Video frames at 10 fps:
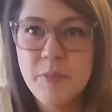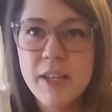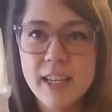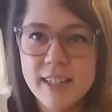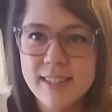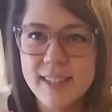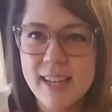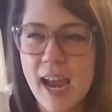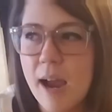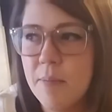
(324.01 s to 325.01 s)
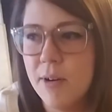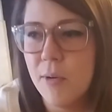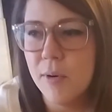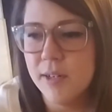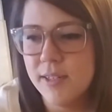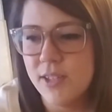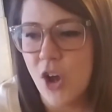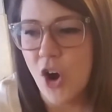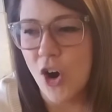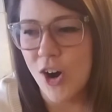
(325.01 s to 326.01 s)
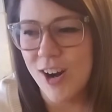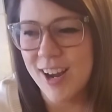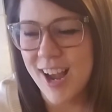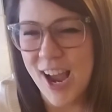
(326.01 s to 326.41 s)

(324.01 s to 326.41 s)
because Capricorns are